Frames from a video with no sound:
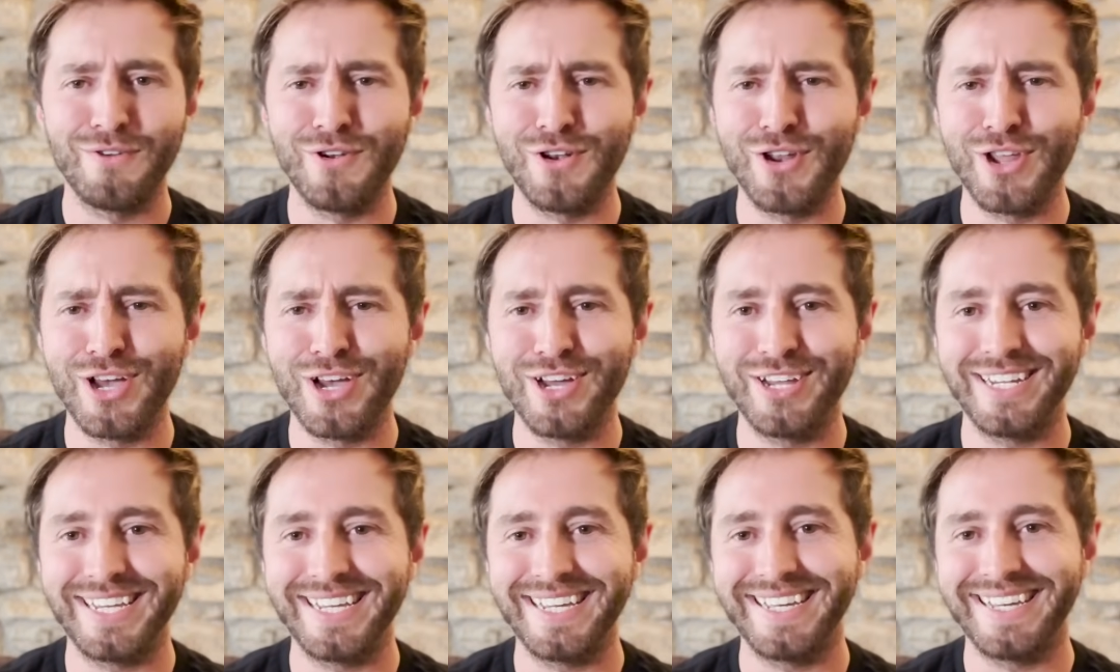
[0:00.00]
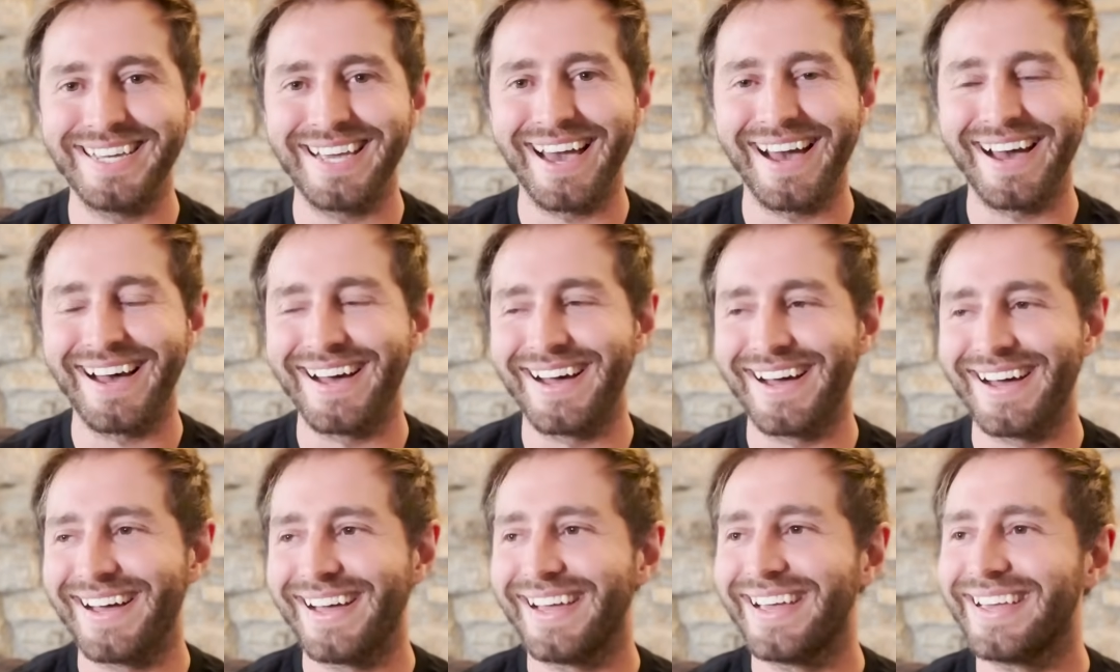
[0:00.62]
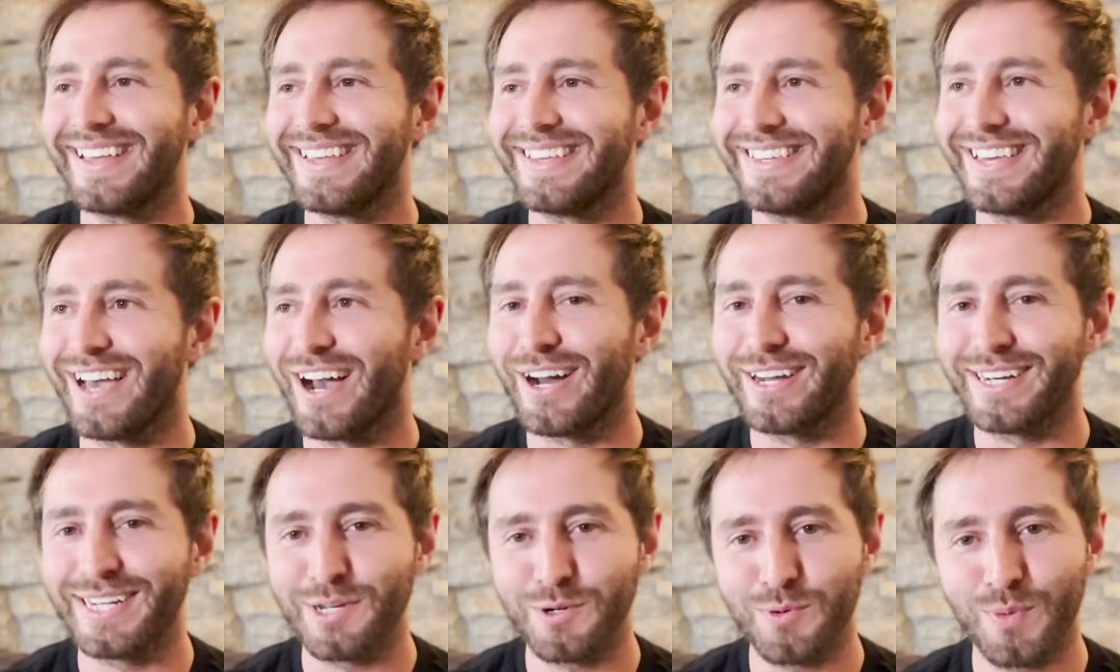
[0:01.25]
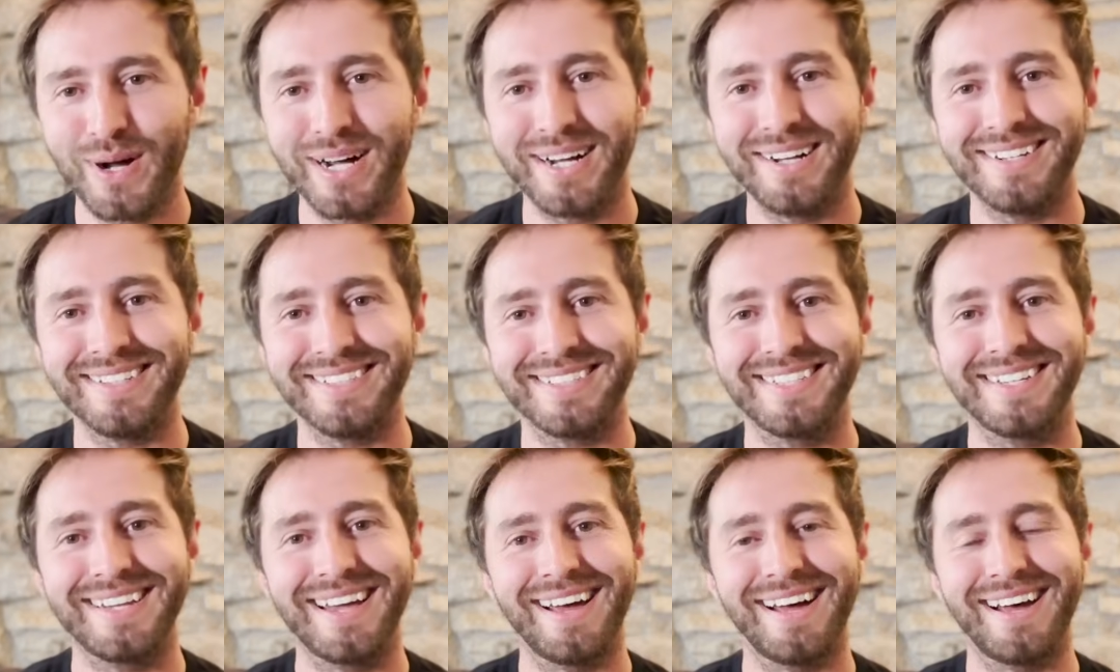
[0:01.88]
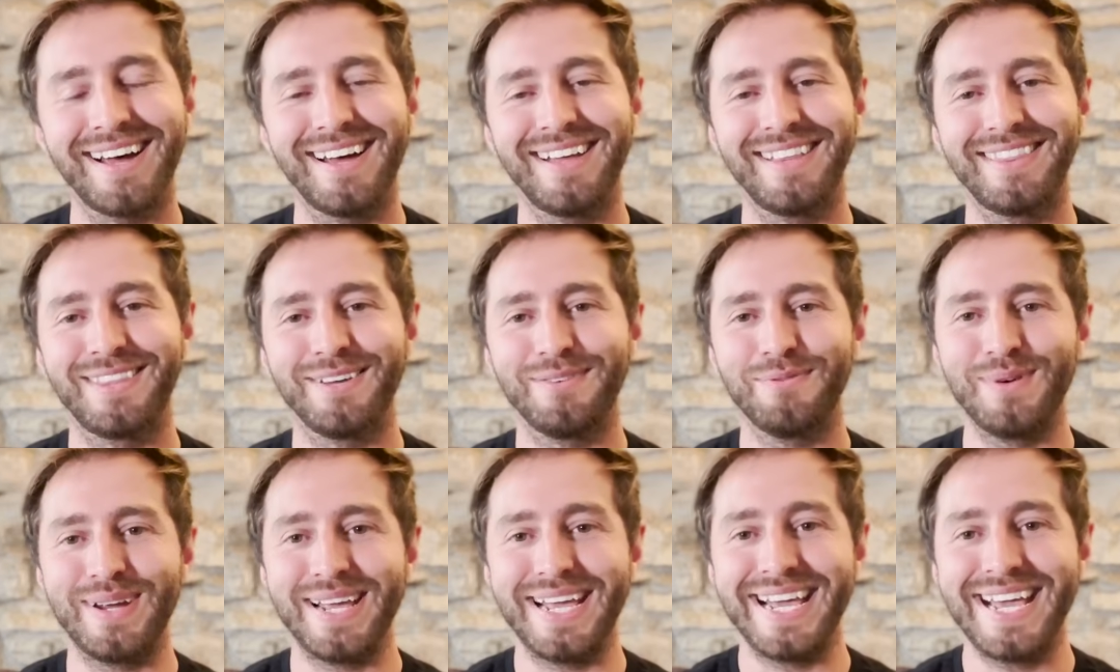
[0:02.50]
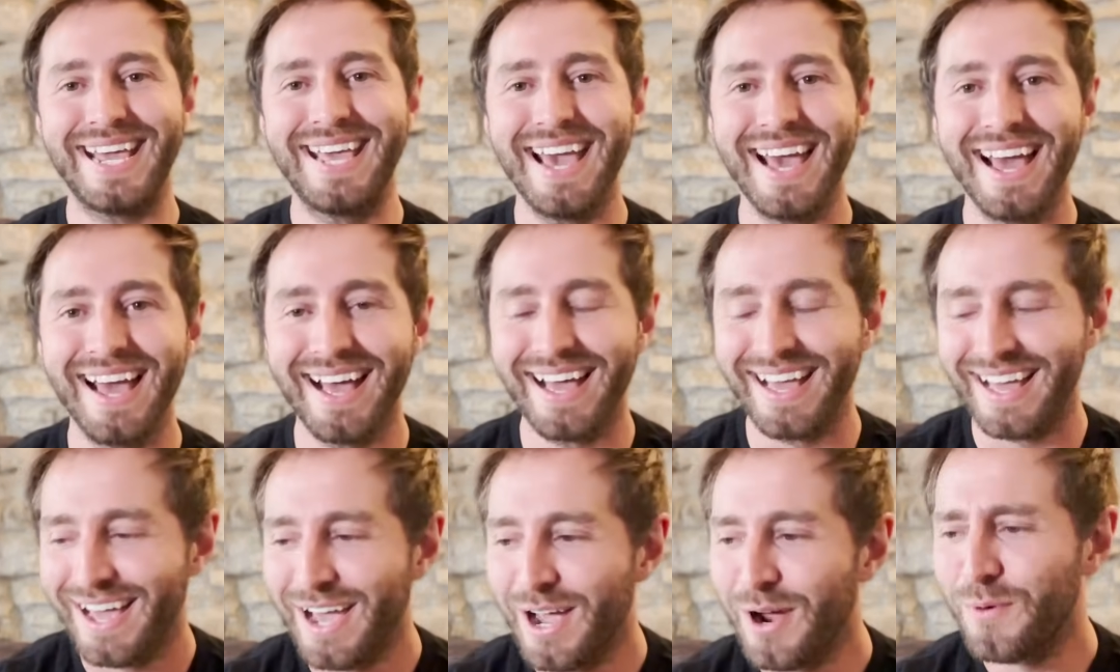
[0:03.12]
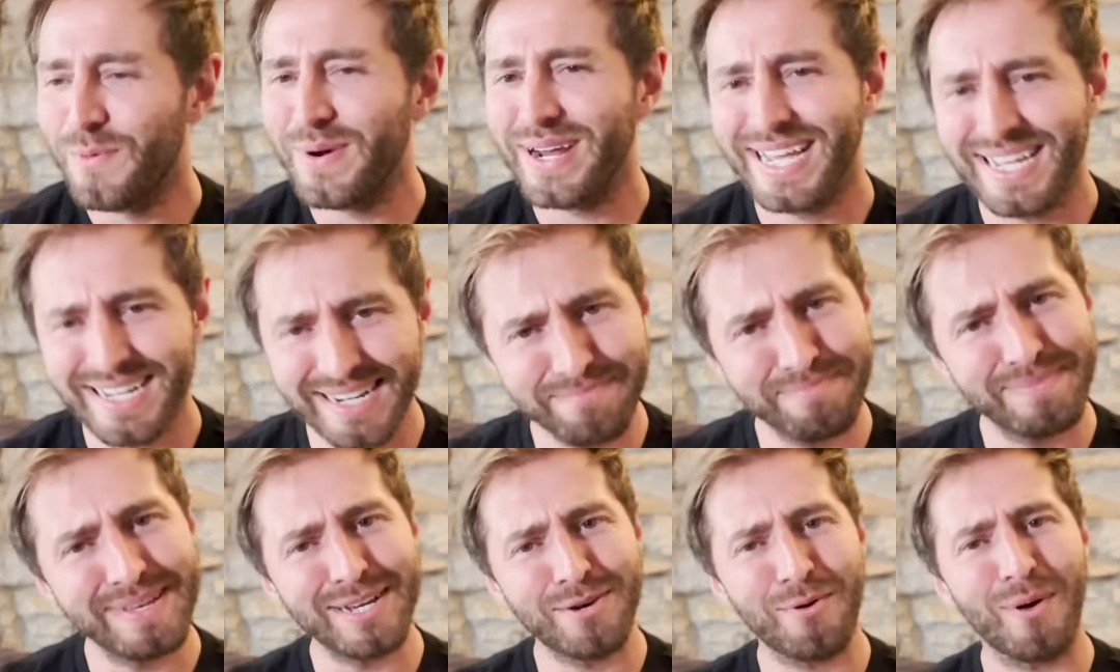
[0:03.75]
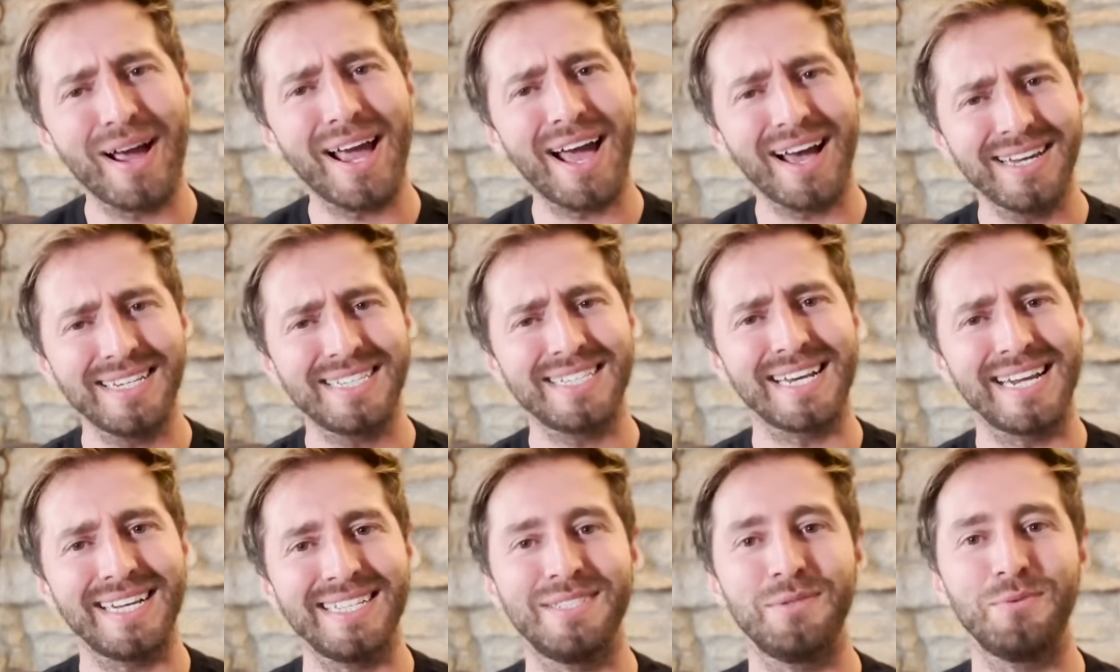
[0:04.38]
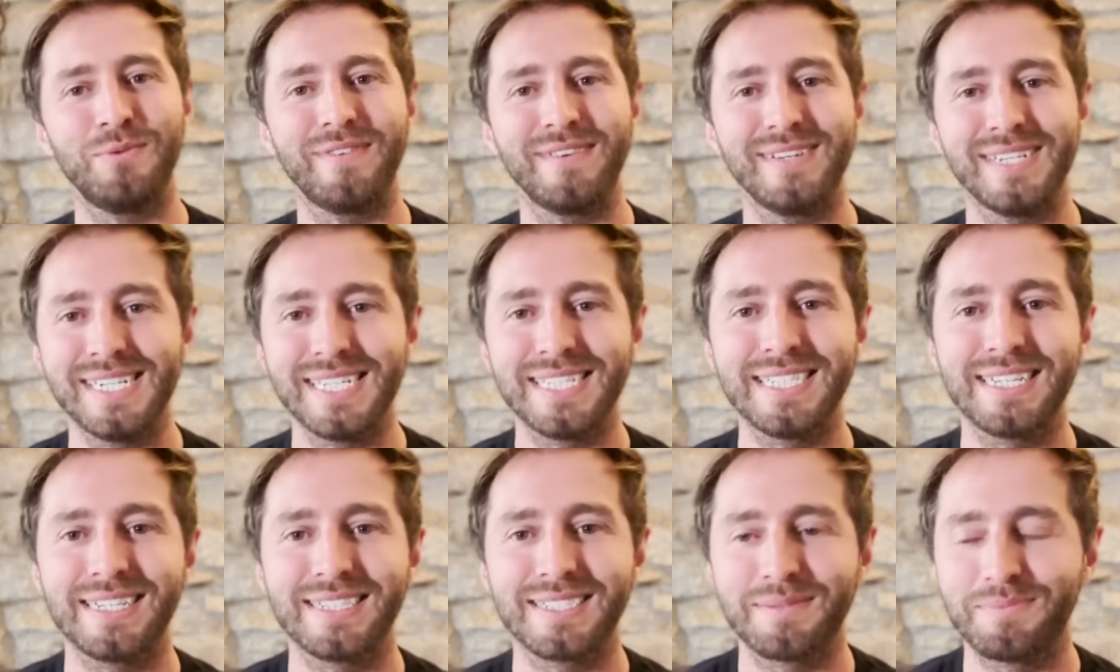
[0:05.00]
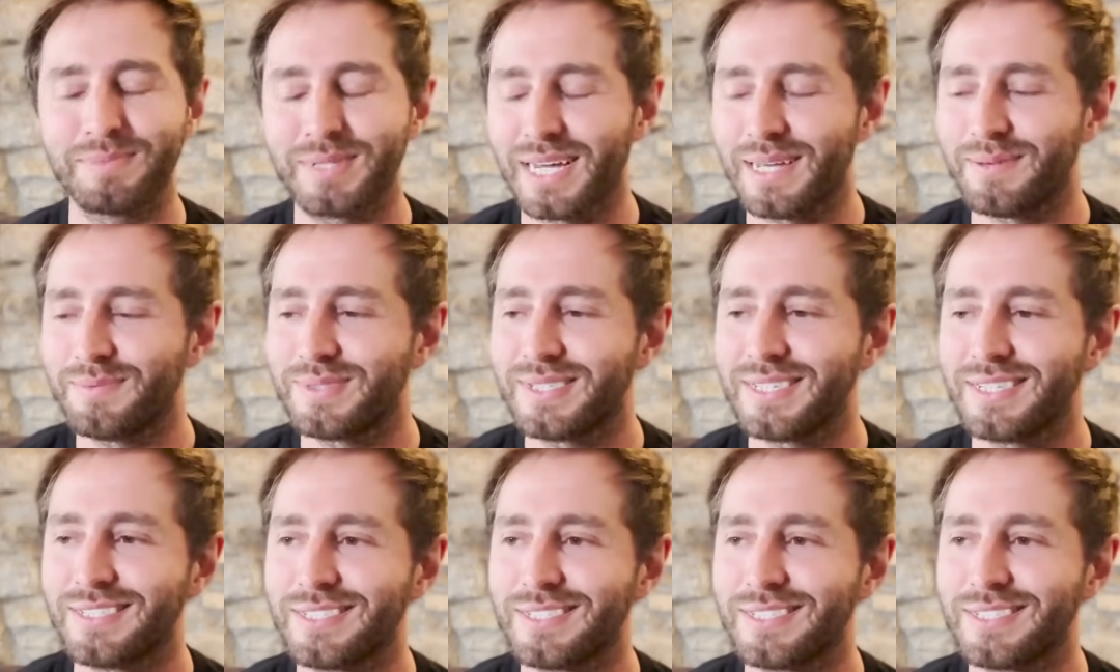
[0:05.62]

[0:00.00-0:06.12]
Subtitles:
nerdy yarny world that we can be quite isolated with our knitting sometimes.